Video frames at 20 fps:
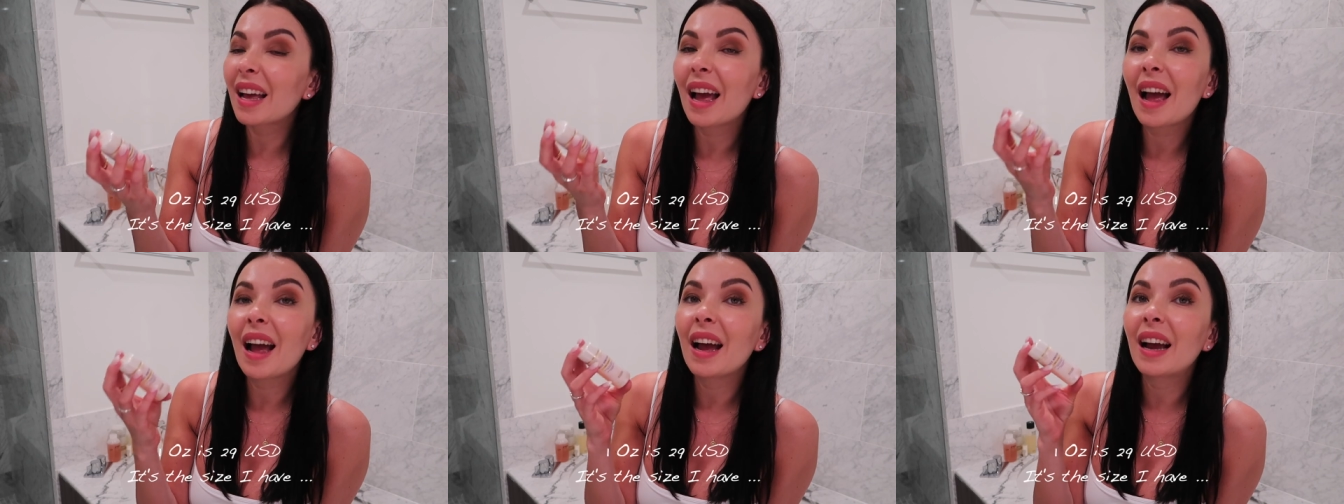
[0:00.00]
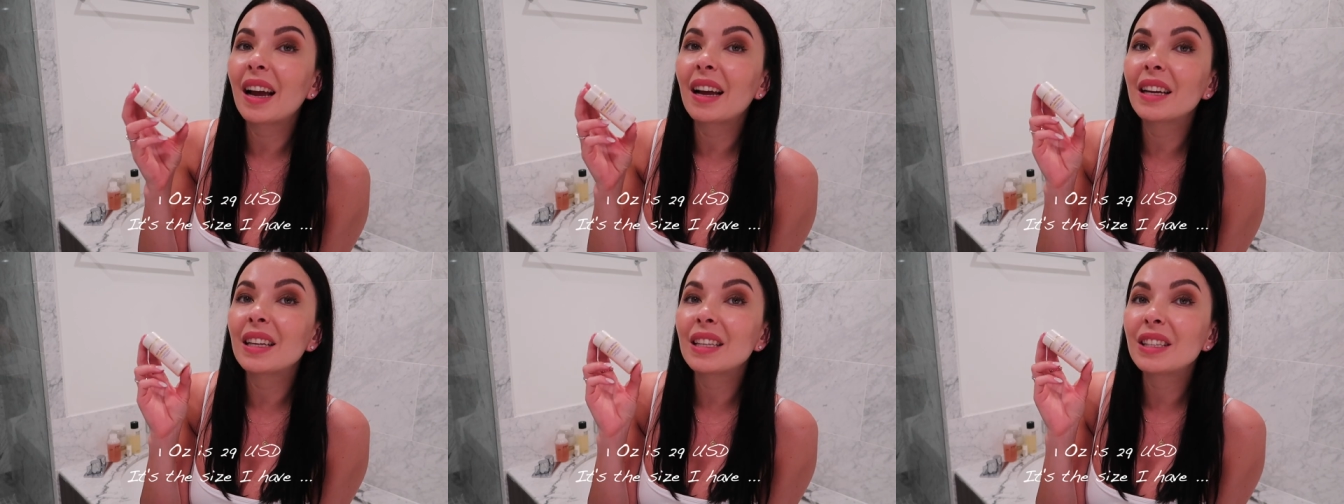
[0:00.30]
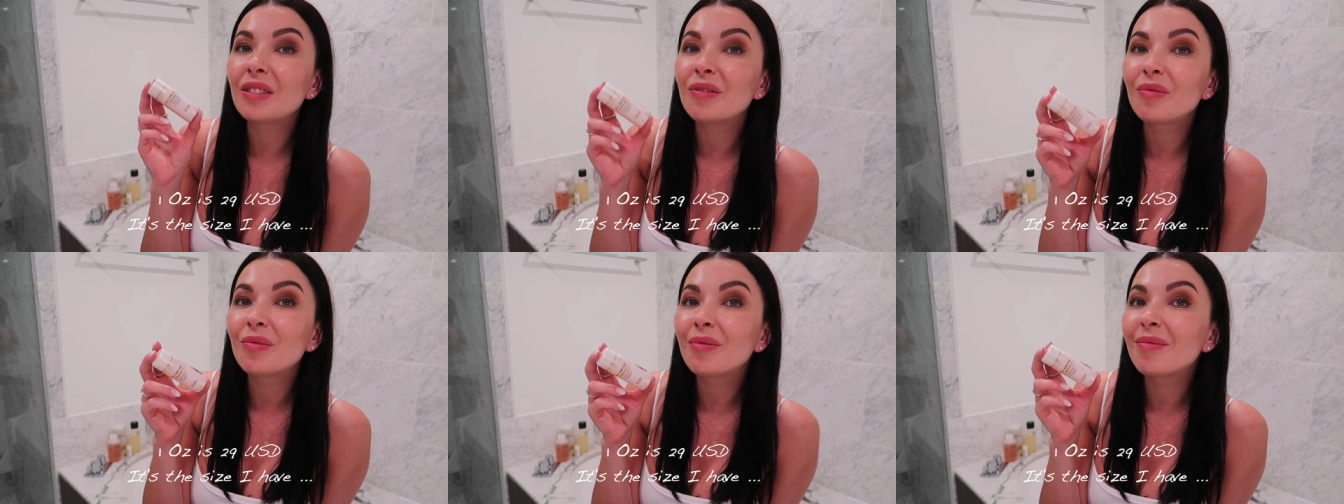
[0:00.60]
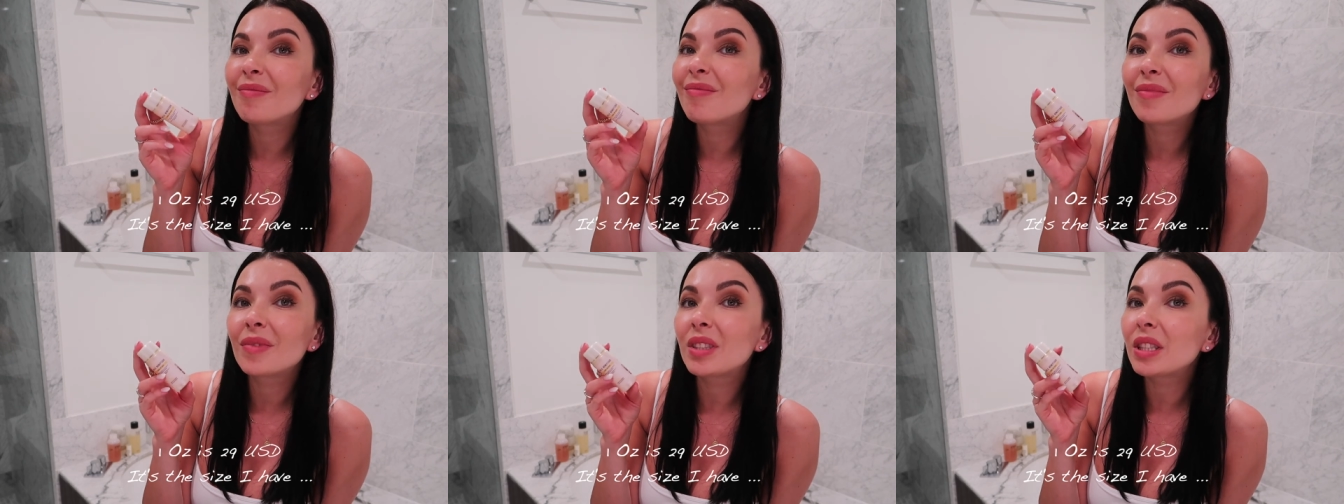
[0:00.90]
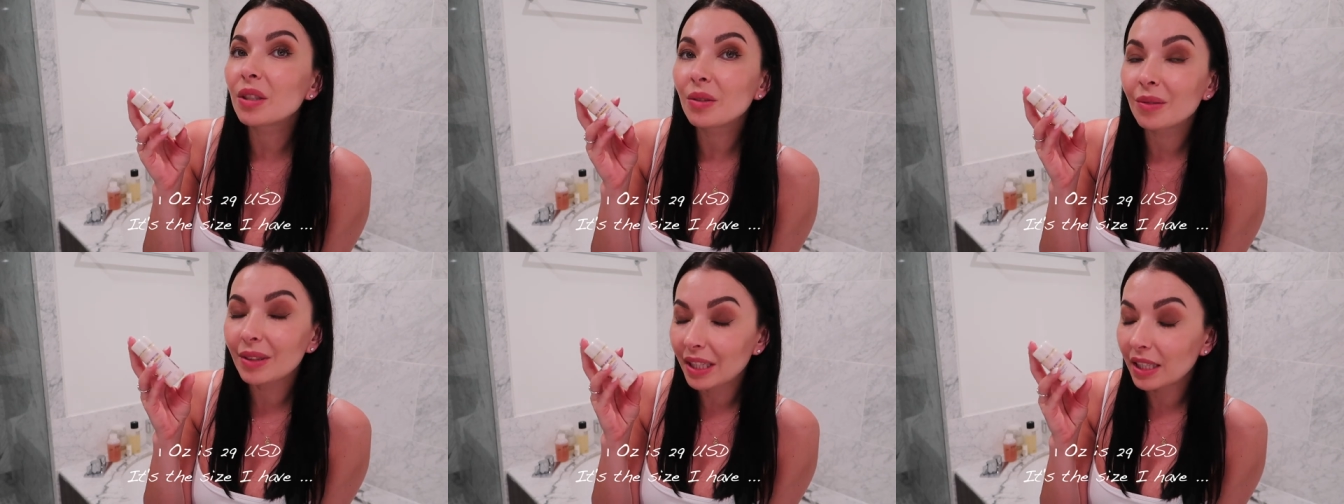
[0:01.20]
I
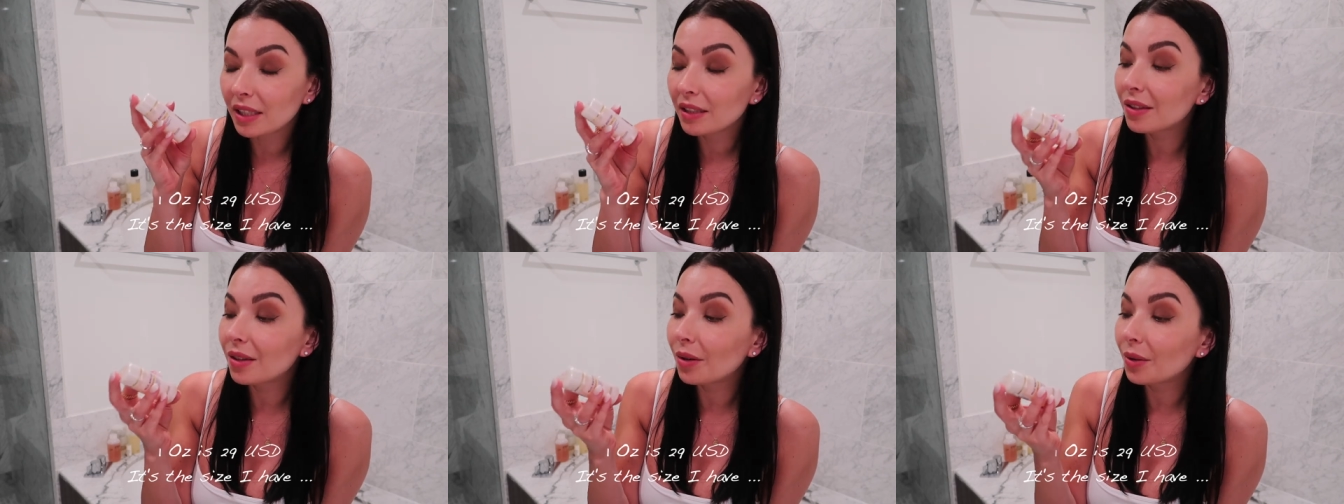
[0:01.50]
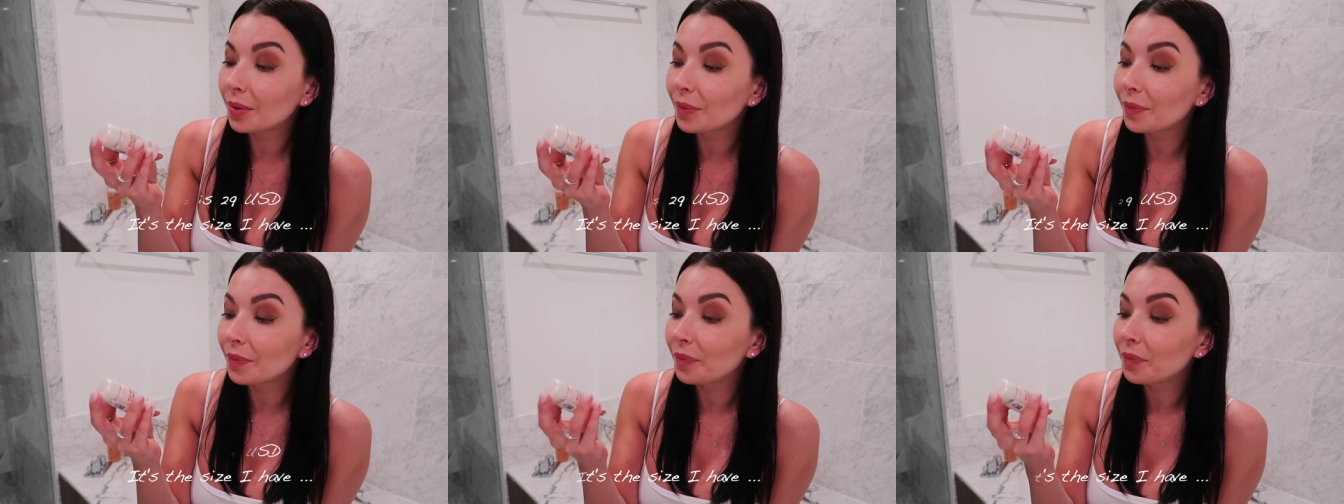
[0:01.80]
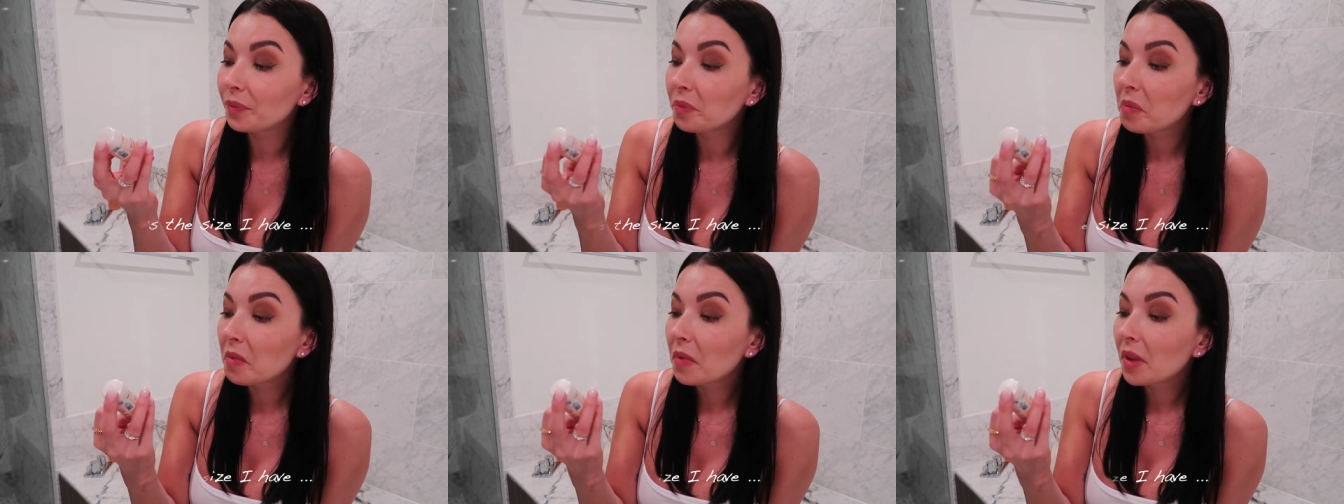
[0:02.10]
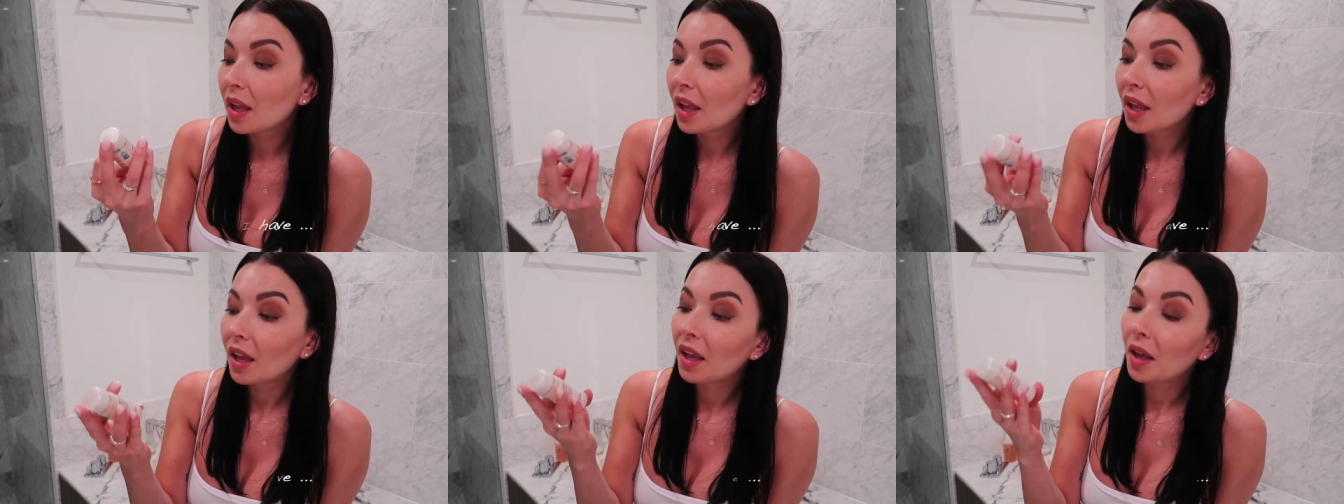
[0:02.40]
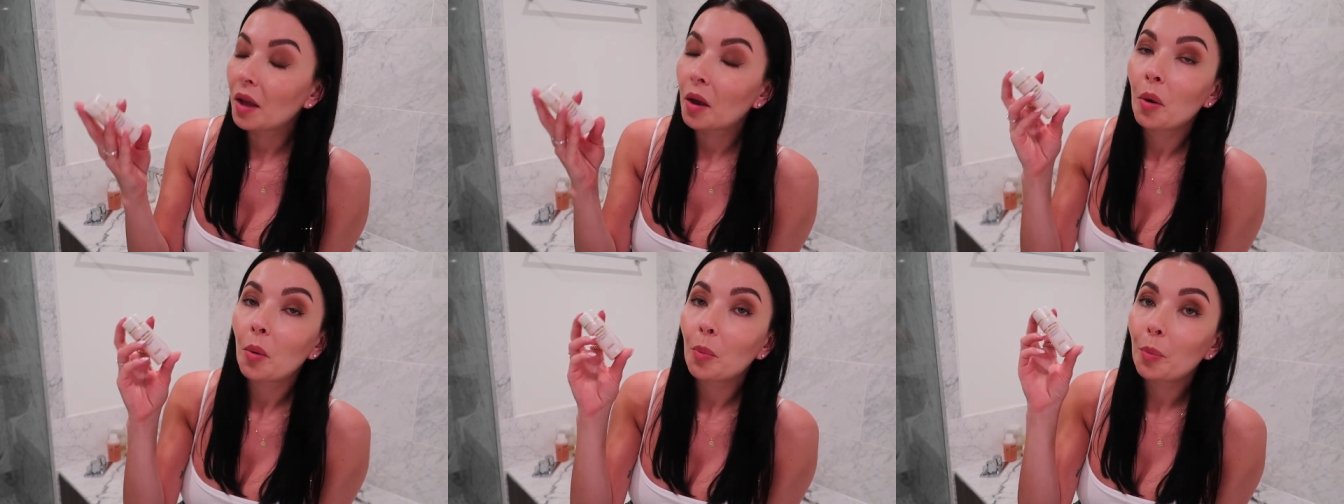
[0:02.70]
don't think so,
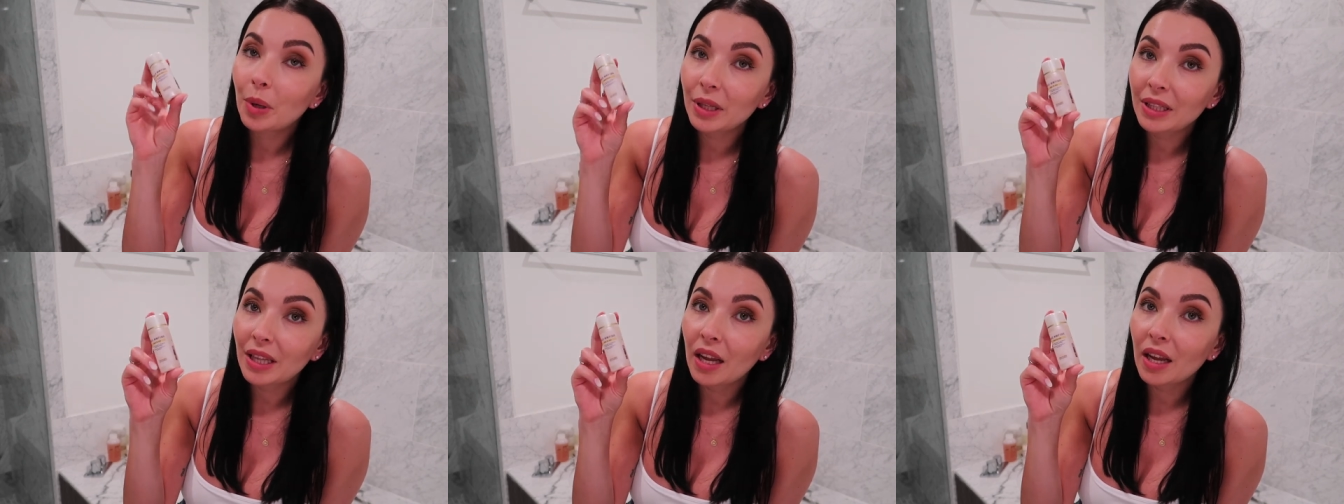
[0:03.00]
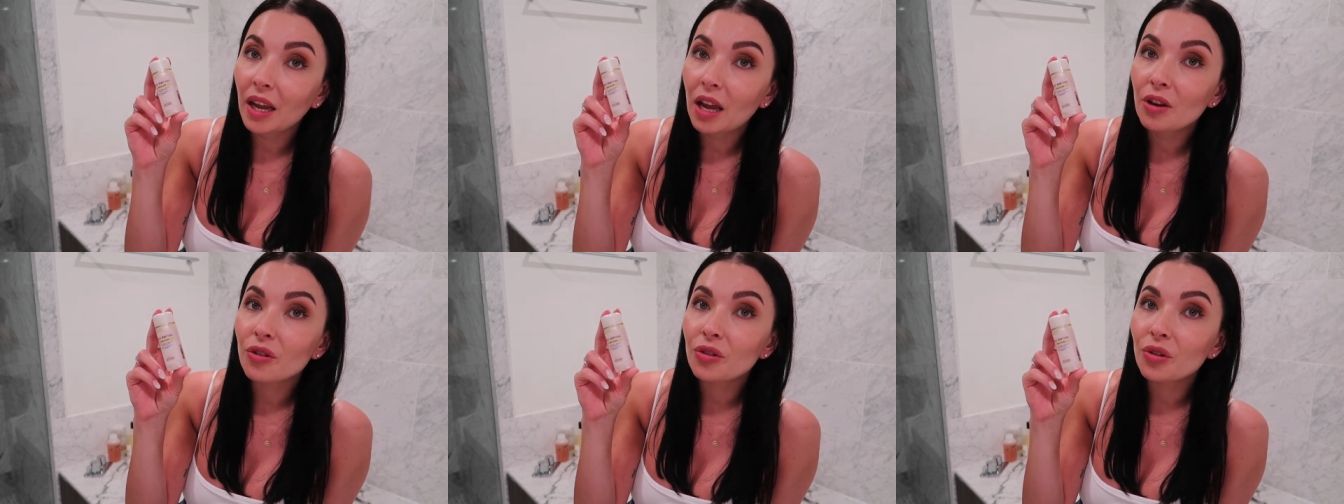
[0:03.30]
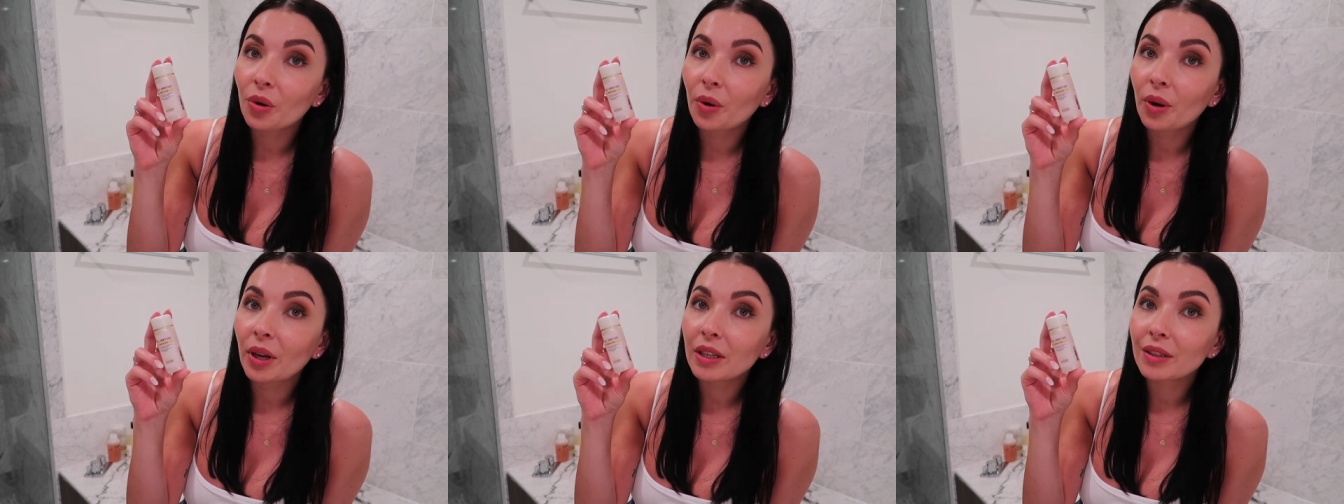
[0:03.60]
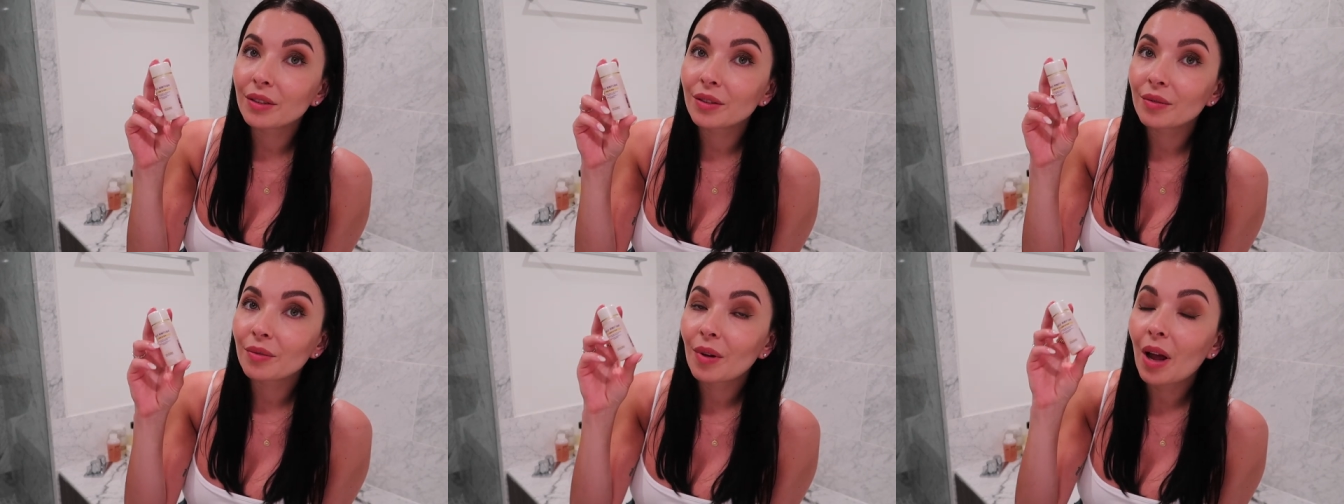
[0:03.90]
but I enjoy it.